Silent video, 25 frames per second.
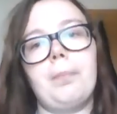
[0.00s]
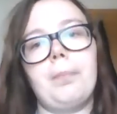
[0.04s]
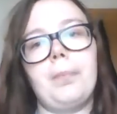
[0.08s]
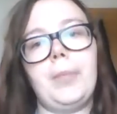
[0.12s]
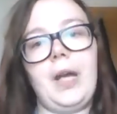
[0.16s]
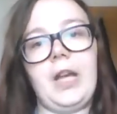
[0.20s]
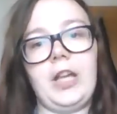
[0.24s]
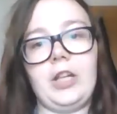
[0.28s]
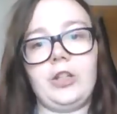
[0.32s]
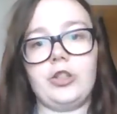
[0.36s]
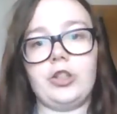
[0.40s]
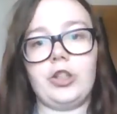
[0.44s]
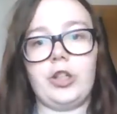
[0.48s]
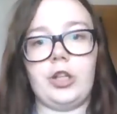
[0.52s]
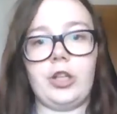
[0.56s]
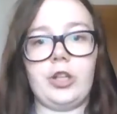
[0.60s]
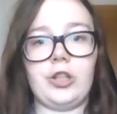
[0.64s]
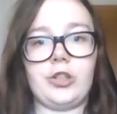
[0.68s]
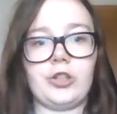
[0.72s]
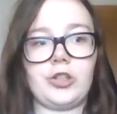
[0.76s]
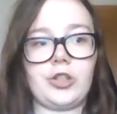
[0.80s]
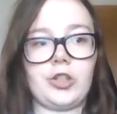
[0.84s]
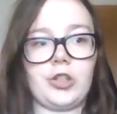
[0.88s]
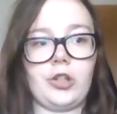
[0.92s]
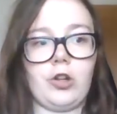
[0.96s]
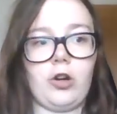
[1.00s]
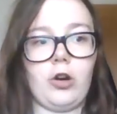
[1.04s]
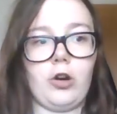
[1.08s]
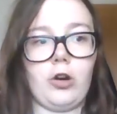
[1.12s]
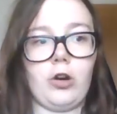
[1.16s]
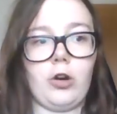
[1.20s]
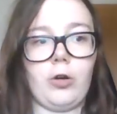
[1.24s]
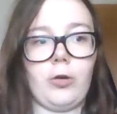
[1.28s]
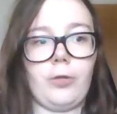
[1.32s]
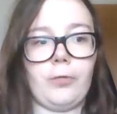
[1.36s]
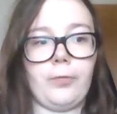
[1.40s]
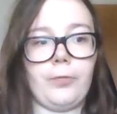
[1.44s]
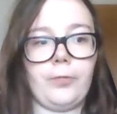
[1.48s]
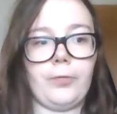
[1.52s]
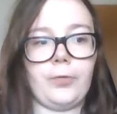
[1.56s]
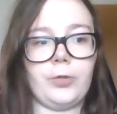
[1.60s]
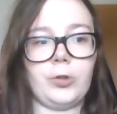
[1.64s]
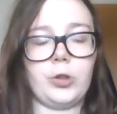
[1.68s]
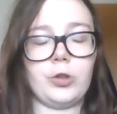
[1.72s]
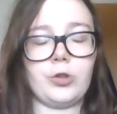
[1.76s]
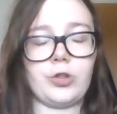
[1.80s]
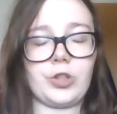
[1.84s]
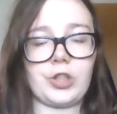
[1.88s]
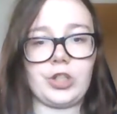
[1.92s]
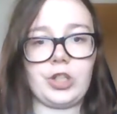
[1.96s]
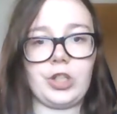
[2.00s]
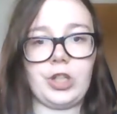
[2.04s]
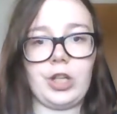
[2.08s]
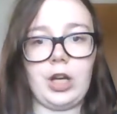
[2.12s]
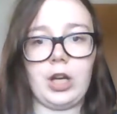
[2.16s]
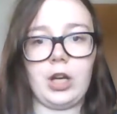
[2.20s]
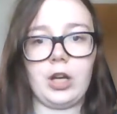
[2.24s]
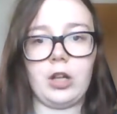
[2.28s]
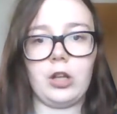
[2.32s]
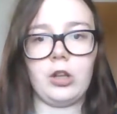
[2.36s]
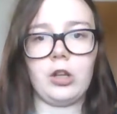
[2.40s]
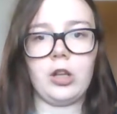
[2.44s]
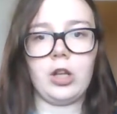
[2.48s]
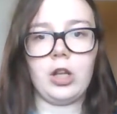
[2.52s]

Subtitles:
pages of UCL